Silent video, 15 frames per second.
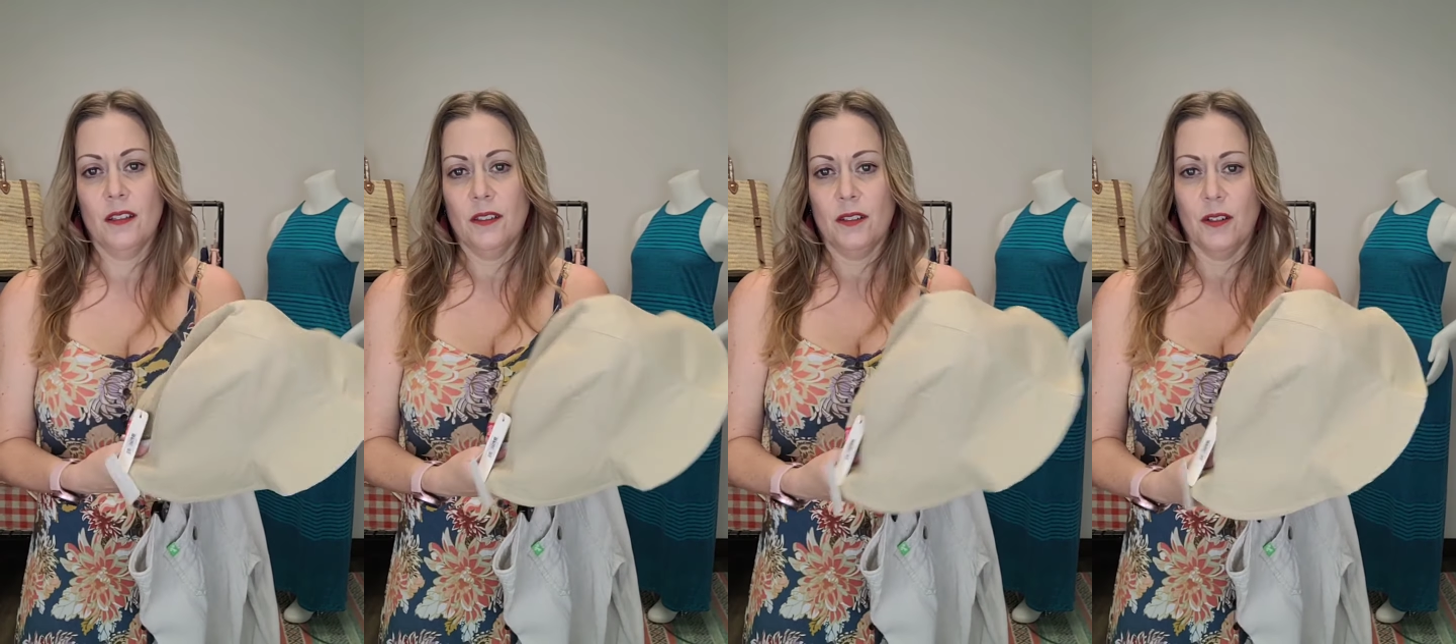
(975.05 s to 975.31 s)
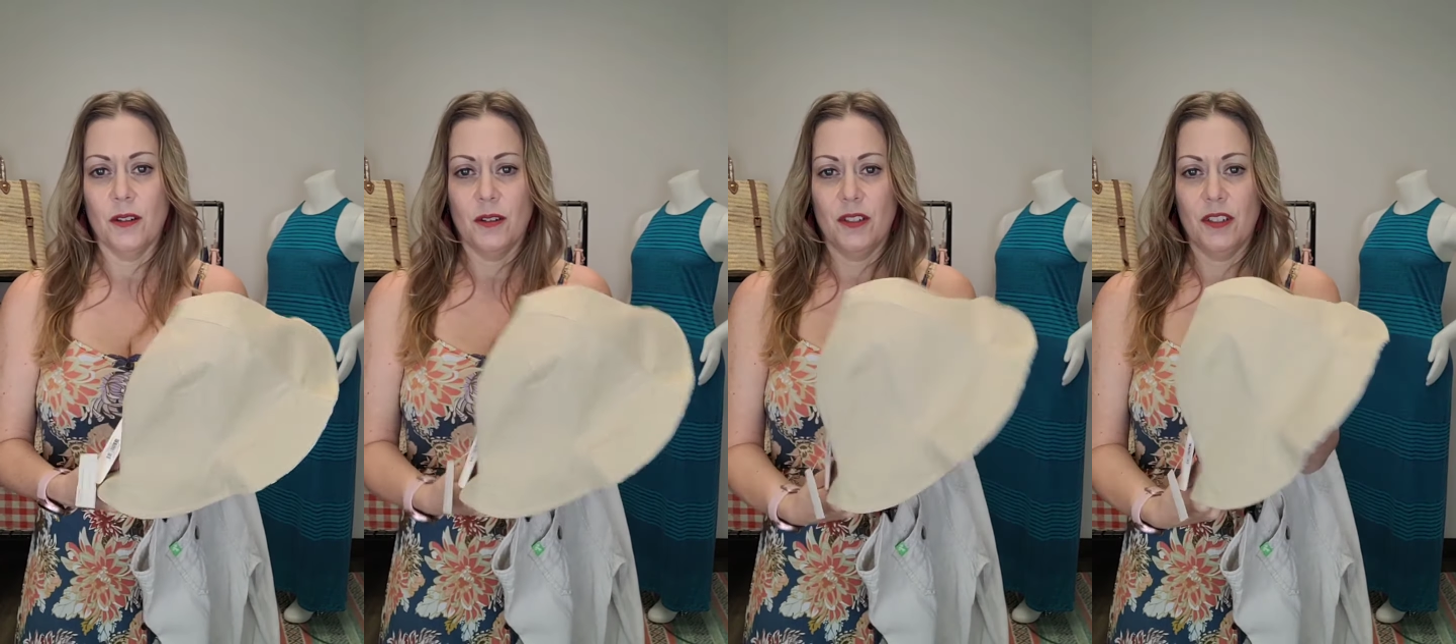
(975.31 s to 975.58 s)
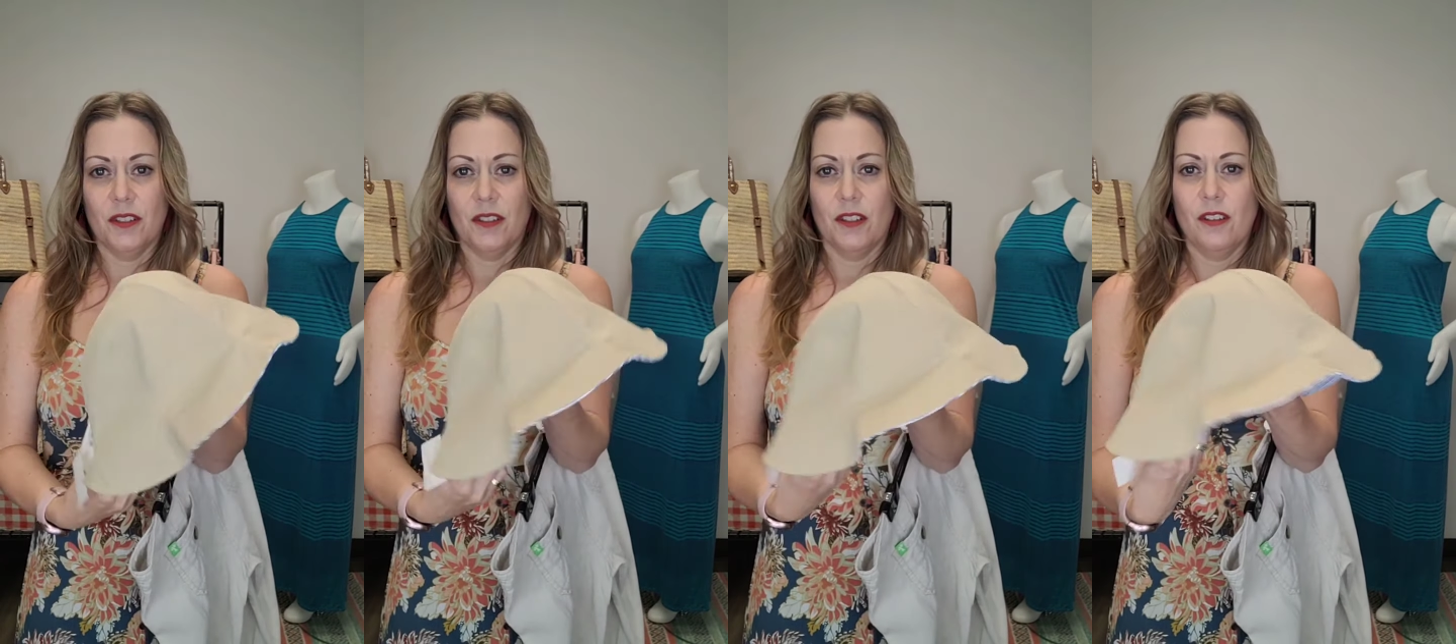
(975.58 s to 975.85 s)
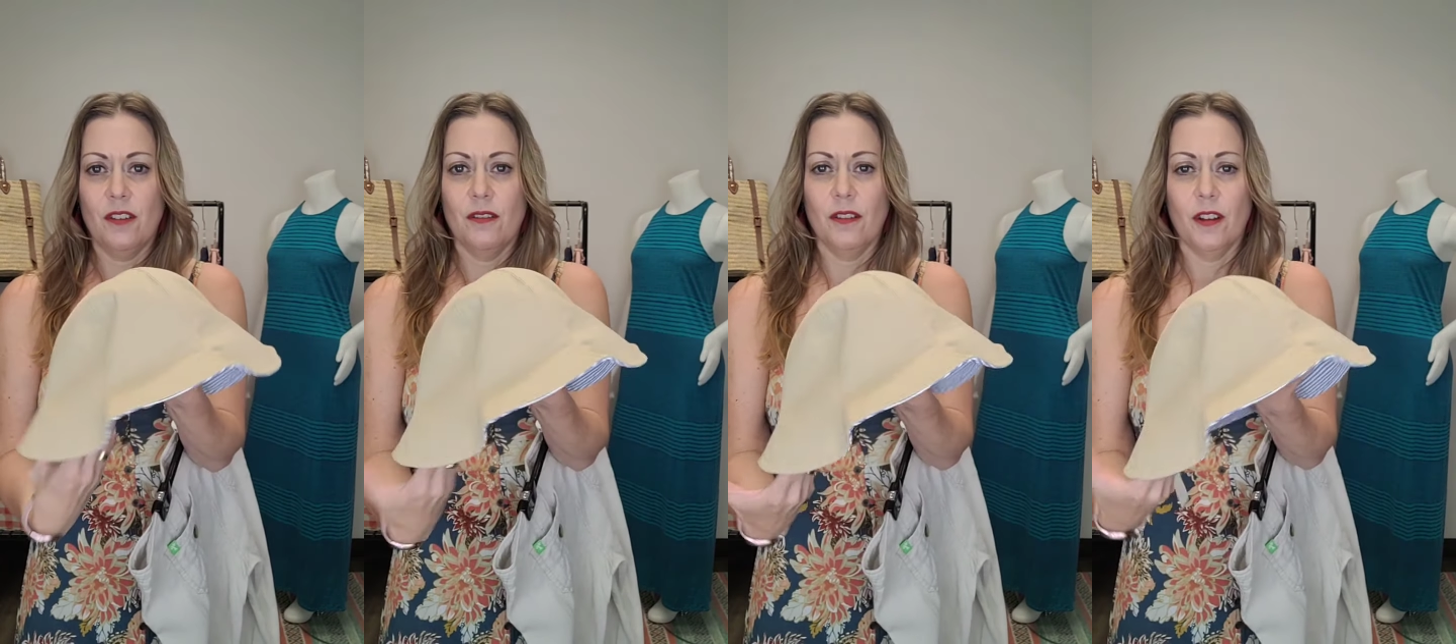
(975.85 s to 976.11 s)
So just a
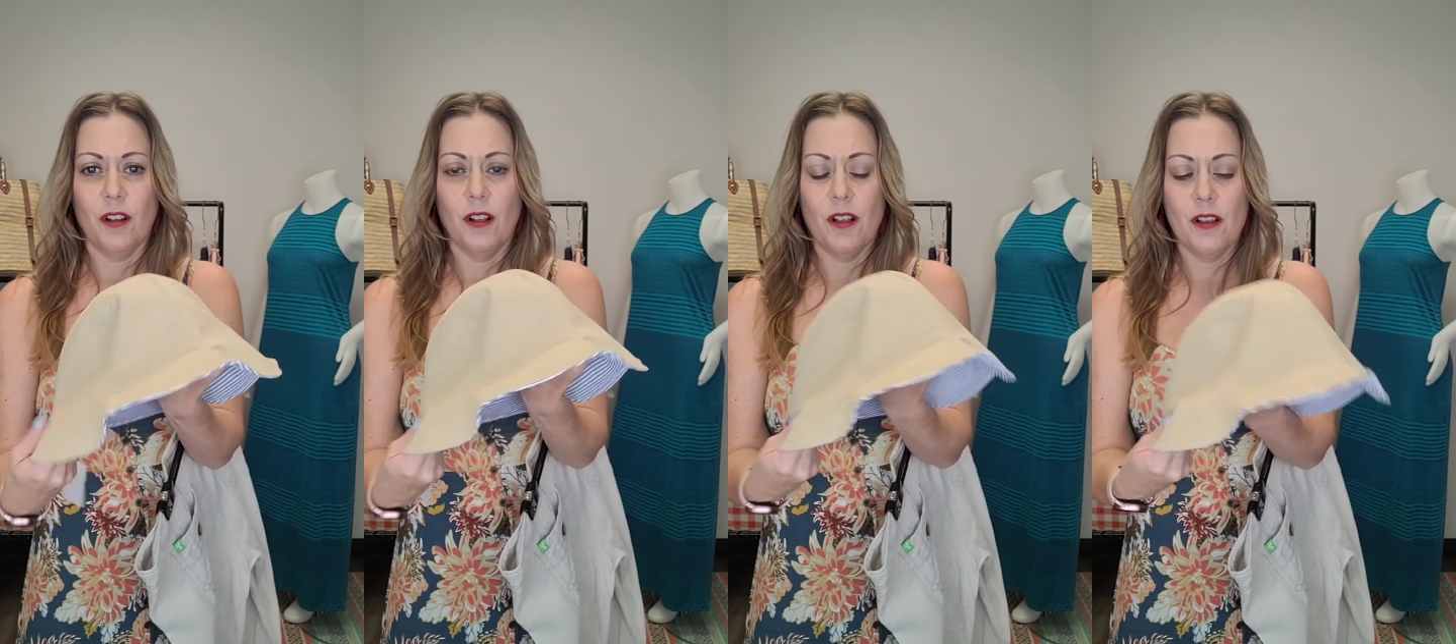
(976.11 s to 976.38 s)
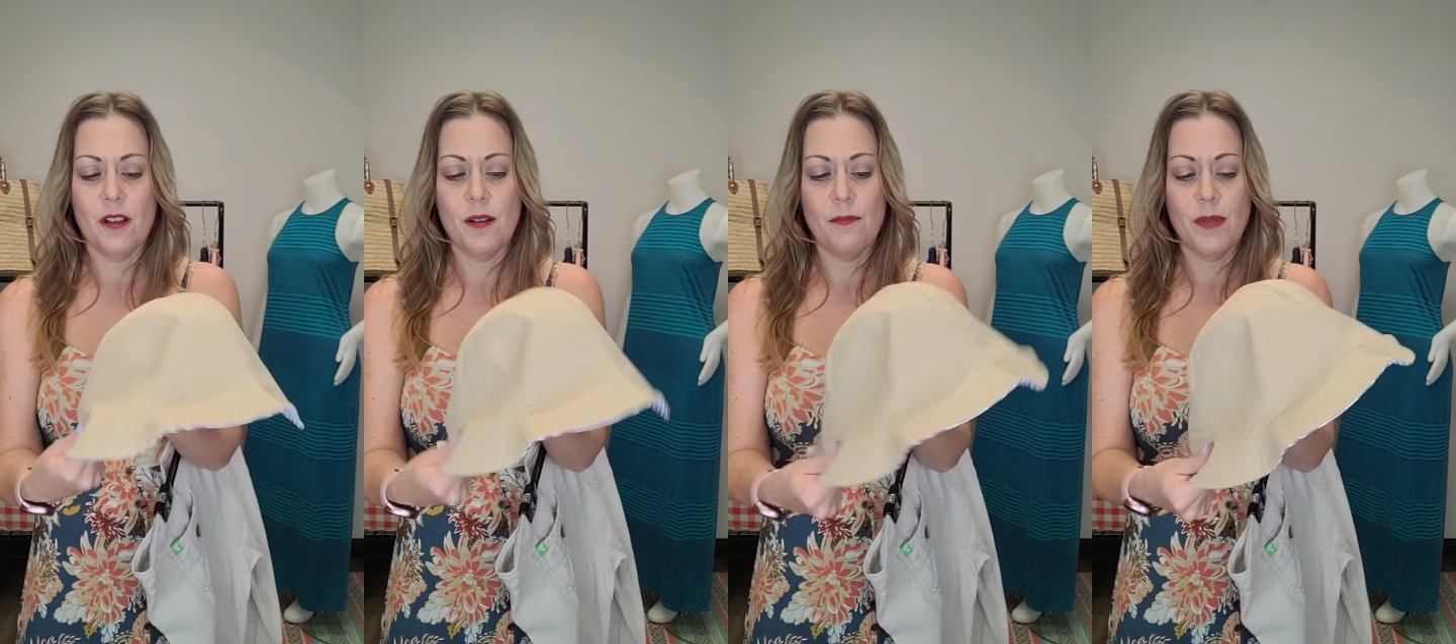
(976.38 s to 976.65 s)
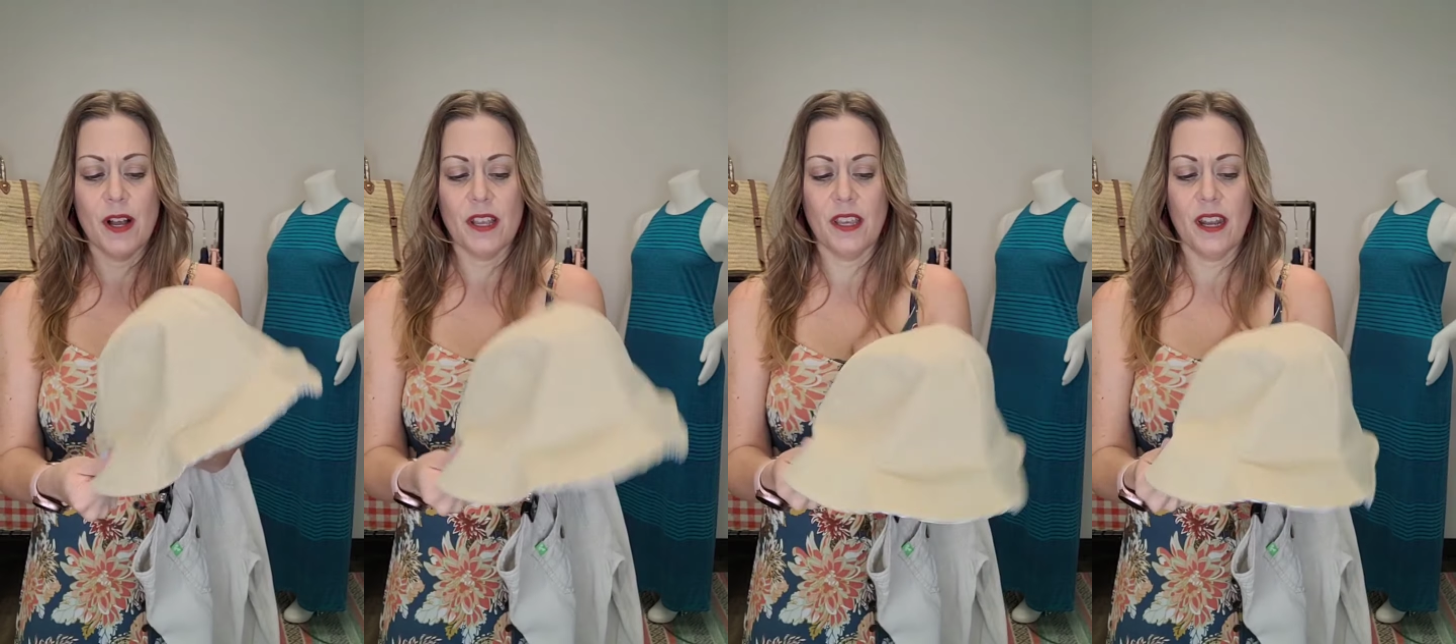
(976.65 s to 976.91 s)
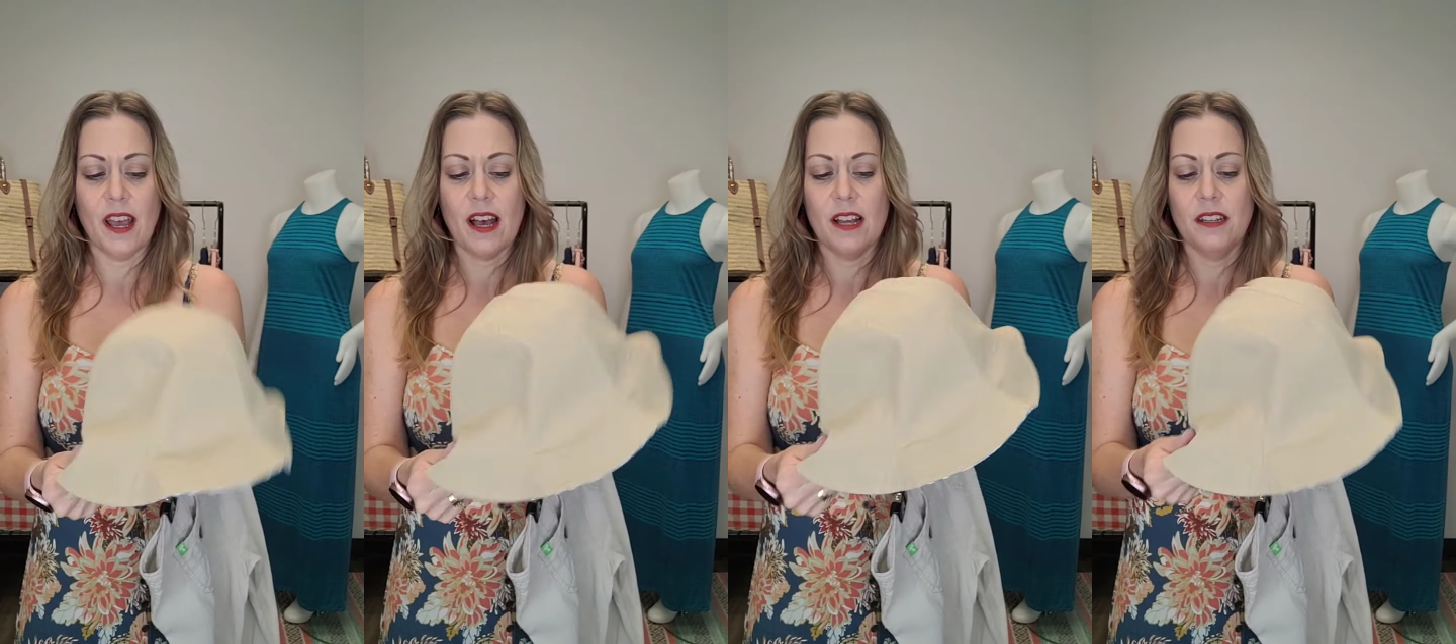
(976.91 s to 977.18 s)
cute little
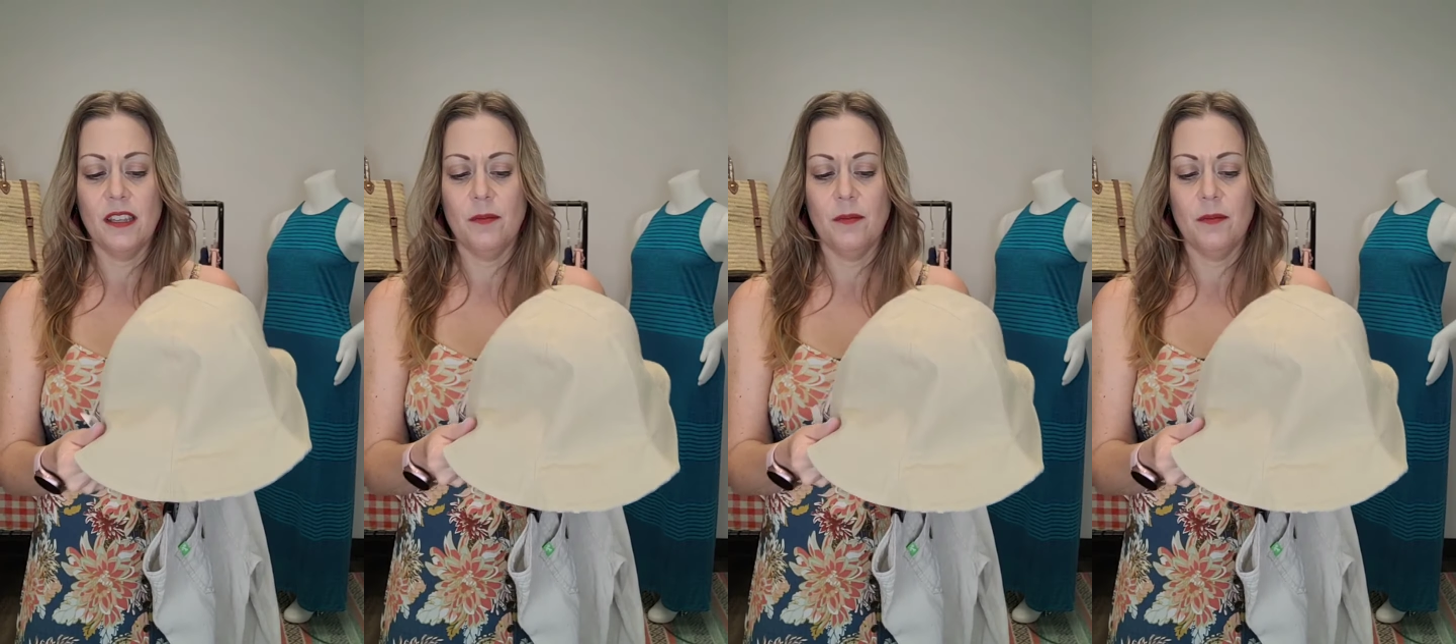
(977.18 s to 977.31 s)
bucket hat,